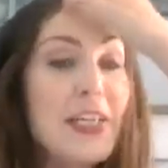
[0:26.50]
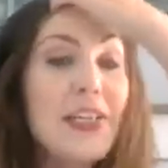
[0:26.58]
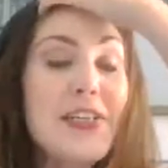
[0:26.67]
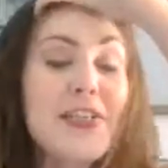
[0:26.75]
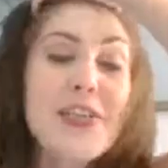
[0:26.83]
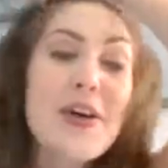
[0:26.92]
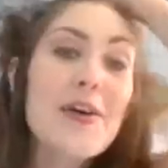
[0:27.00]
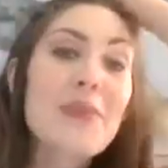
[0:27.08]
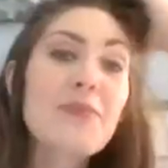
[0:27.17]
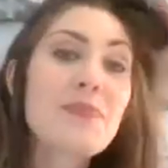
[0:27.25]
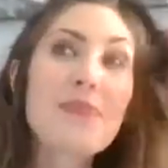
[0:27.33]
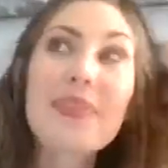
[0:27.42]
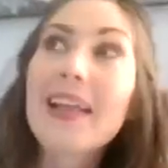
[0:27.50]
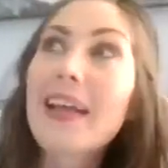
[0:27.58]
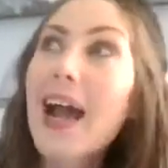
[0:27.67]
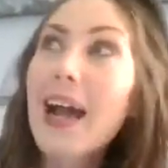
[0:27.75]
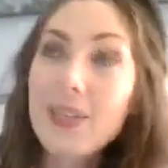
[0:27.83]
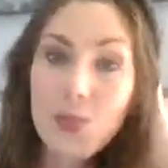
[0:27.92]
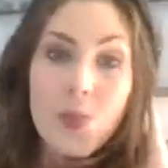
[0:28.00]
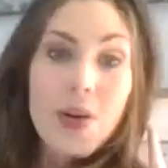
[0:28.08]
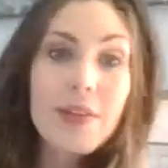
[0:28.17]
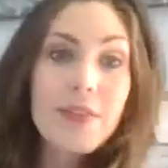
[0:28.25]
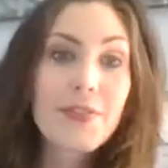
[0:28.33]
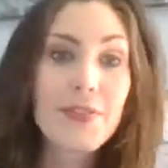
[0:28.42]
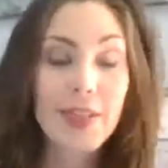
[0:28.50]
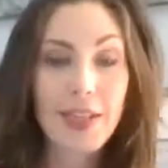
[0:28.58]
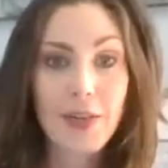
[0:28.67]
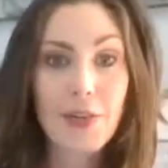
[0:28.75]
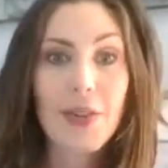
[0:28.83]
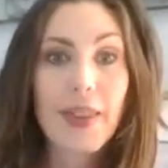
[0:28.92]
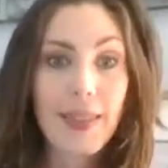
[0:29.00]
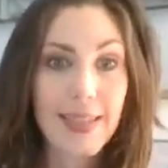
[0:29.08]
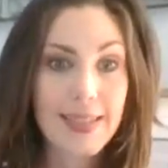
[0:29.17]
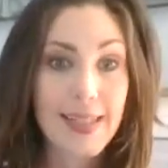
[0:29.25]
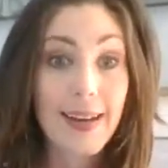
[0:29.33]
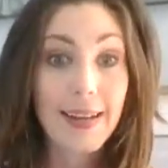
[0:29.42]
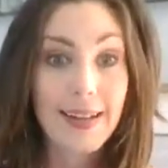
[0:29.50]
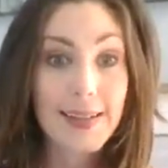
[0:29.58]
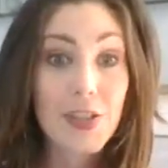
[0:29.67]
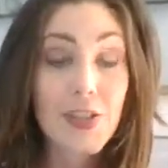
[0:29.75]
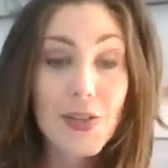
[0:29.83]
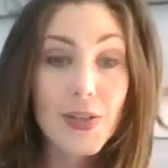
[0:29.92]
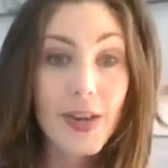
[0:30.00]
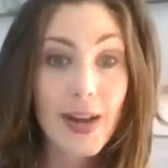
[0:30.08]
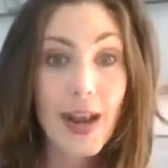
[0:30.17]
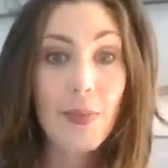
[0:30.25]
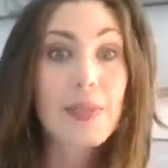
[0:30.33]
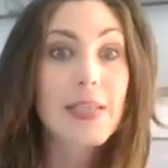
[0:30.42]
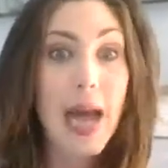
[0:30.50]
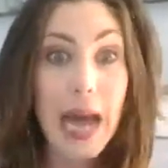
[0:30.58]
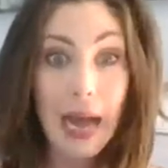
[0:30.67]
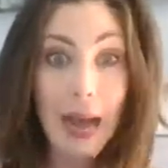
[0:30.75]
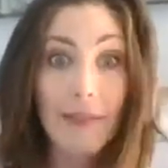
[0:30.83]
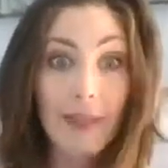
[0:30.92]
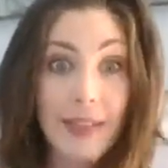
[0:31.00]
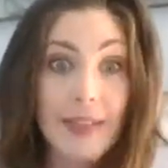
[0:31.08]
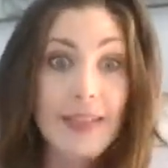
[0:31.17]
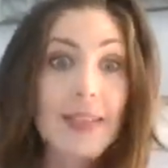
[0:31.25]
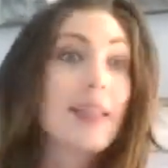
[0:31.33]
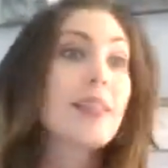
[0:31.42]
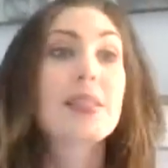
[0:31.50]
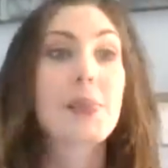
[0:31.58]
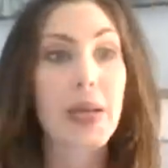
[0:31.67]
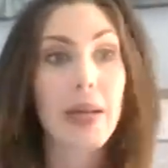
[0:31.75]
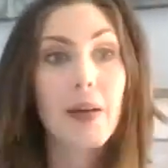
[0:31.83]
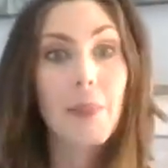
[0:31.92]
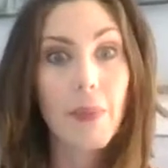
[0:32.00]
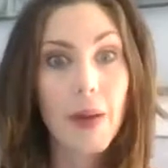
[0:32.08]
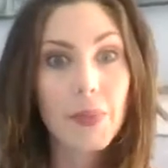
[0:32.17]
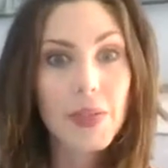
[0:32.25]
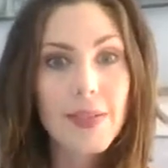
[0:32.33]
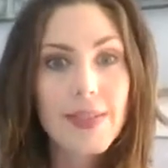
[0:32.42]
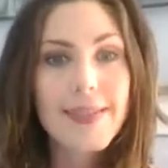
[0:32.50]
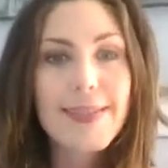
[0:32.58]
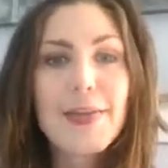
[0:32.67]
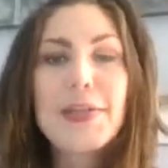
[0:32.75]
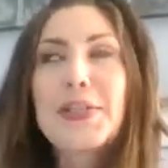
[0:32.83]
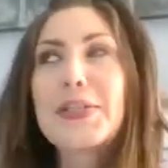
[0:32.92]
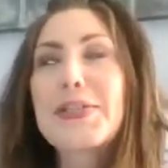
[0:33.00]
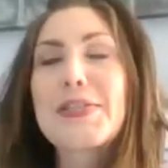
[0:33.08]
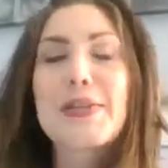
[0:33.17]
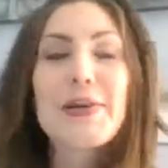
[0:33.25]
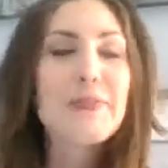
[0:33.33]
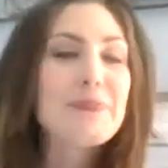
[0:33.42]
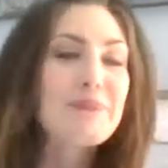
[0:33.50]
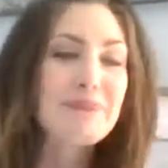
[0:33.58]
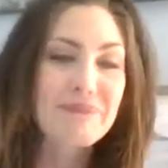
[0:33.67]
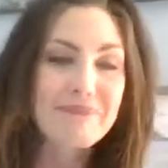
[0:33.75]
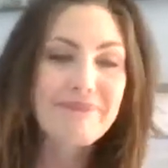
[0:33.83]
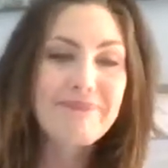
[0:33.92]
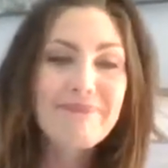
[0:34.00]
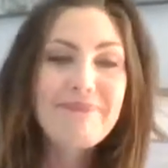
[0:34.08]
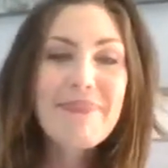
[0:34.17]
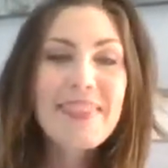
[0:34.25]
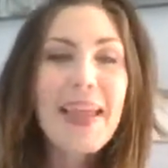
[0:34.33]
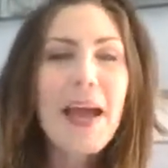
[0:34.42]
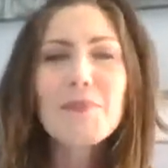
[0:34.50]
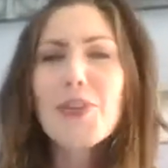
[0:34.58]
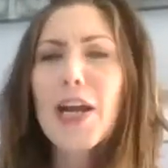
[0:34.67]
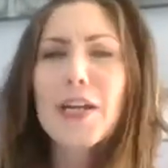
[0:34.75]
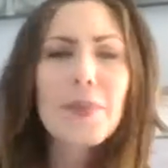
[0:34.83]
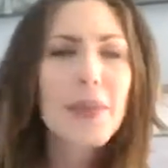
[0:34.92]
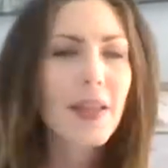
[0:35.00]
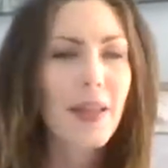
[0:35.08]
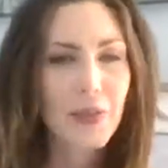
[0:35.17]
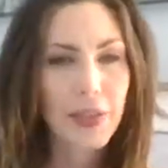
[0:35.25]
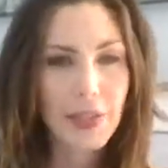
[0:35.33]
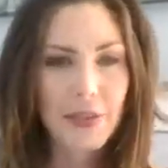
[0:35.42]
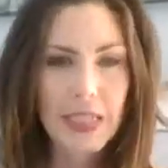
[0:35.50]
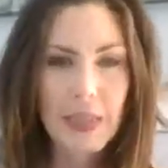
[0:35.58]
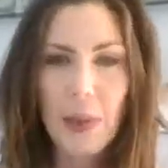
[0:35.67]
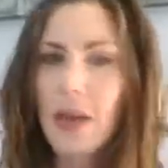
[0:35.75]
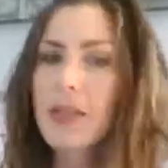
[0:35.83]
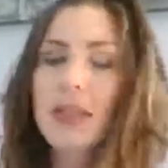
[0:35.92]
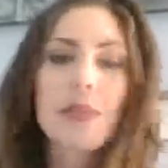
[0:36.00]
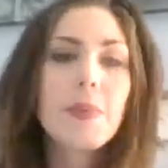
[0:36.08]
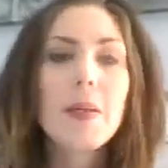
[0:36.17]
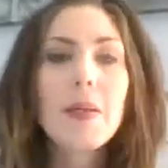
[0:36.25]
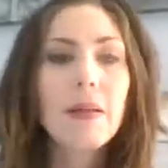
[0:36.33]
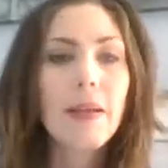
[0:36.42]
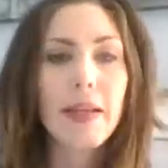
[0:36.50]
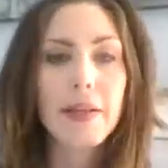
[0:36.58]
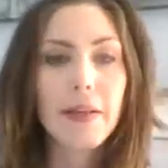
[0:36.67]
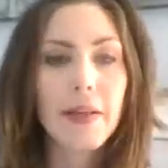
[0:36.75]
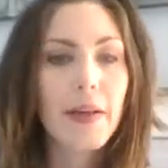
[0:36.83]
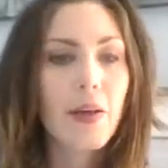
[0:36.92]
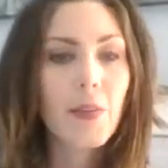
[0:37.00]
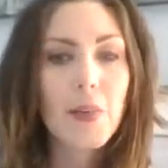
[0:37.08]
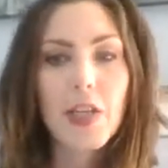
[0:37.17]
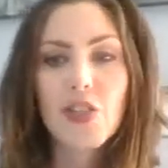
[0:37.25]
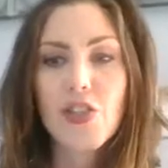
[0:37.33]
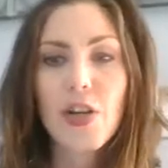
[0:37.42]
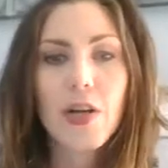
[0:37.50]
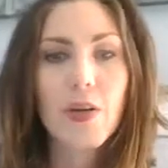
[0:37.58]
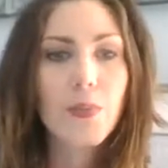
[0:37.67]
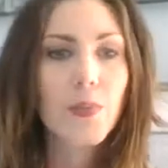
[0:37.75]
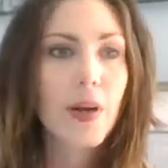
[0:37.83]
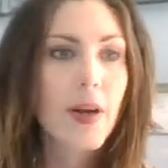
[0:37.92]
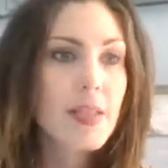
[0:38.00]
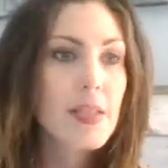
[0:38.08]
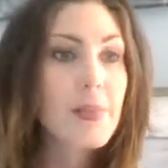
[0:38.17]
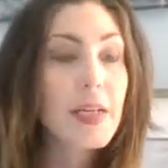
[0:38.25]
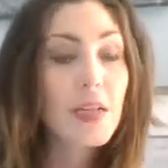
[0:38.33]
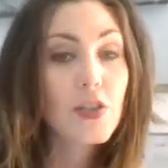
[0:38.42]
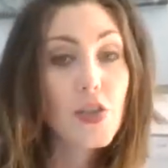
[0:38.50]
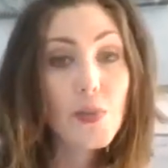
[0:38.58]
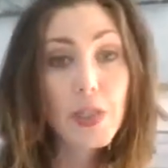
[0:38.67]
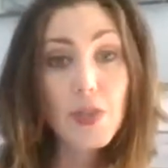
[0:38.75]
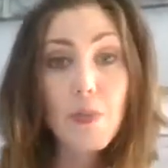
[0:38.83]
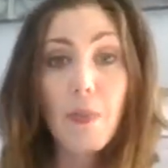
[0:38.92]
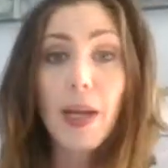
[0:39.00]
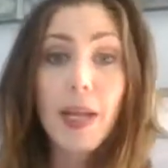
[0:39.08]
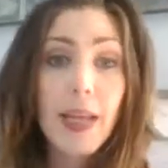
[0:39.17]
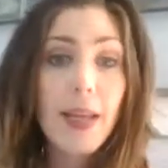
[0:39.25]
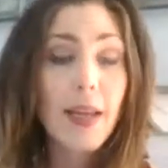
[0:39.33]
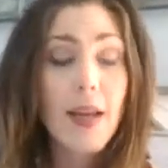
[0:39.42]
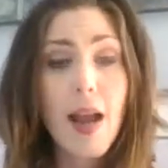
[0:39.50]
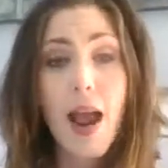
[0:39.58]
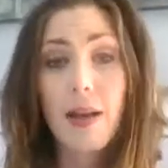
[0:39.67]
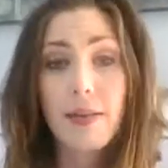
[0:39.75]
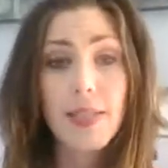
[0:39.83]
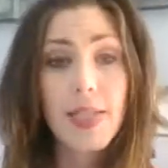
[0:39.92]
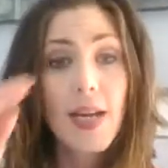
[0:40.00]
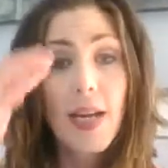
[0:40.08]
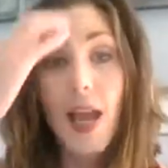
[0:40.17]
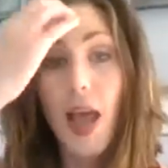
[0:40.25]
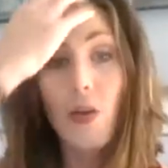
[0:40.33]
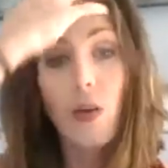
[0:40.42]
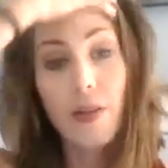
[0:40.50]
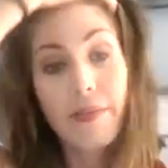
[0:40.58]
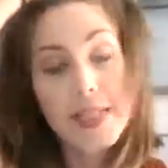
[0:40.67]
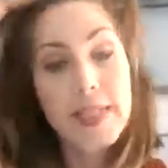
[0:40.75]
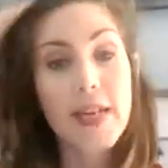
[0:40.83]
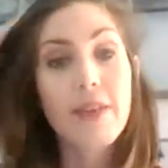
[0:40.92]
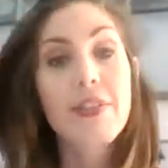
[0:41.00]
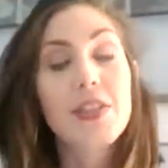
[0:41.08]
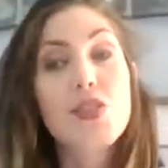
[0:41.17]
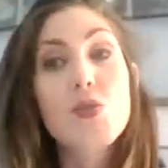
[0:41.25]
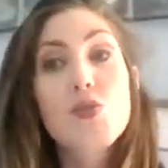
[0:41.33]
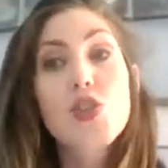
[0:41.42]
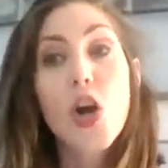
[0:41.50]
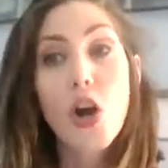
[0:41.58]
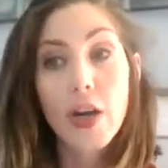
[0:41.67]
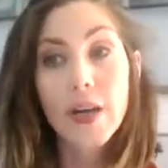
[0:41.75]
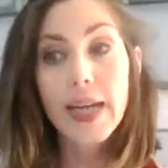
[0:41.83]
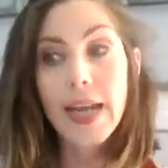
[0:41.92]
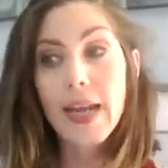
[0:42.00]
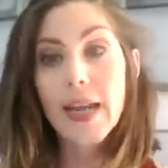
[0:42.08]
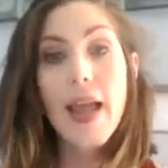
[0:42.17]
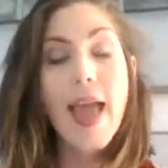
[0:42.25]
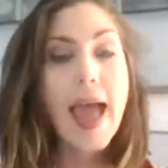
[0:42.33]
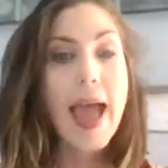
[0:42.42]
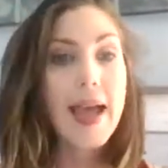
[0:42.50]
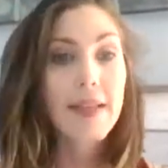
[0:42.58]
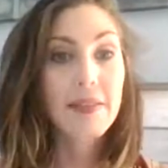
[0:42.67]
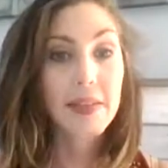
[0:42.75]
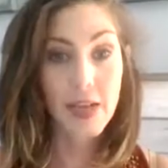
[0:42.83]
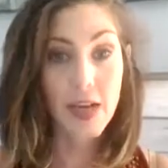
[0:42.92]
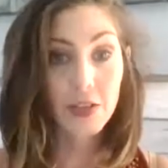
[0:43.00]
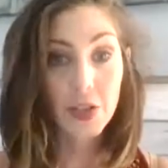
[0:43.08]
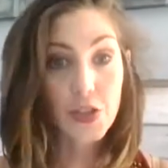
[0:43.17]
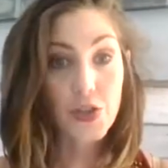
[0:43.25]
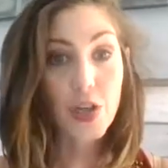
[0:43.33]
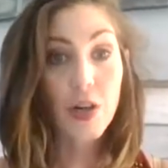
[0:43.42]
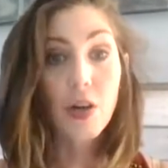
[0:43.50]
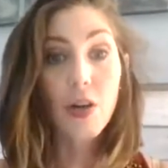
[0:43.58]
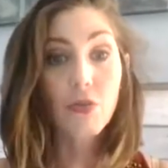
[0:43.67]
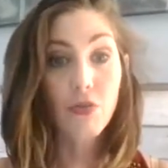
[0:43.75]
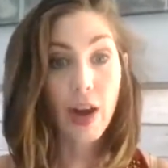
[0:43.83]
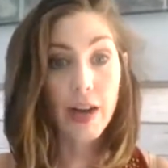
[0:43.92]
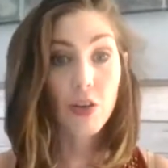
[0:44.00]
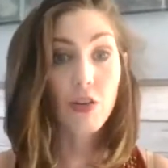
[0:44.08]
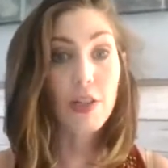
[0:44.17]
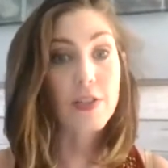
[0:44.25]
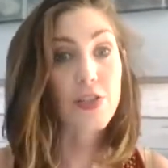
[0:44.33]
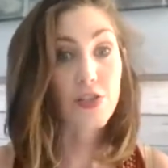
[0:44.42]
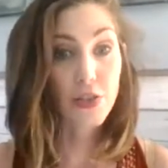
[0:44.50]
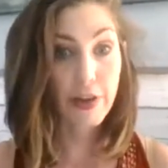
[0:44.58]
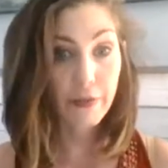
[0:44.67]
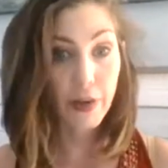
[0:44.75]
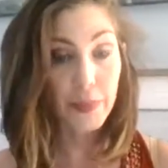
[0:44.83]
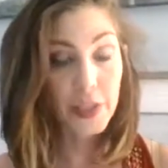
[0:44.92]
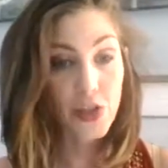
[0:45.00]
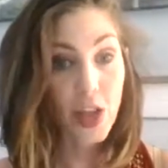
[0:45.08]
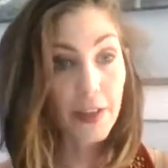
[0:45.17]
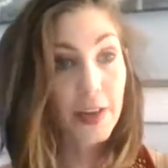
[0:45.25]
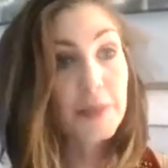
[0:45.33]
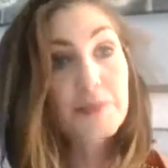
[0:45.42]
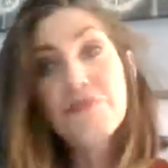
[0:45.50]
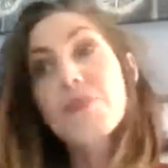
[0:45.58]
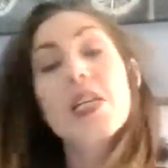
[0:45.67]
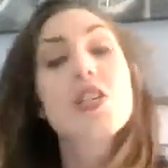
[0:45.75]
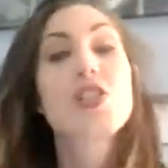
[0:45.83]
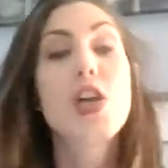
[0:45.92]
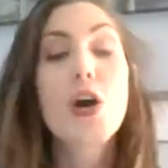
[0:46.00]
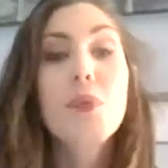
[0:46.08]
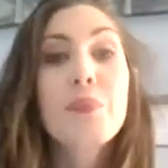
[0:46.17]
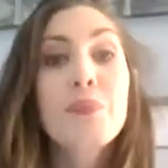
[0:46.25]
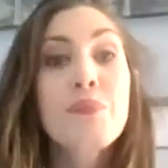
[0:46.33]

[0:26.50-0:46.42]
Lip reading: So as one of, the things I need to do today was obviously to pick up bubbles. So I'm trying to be like really responsible and make sure we're not spending too much money and all of this stuff. And so Target and the dollar store are right across the street from each other. So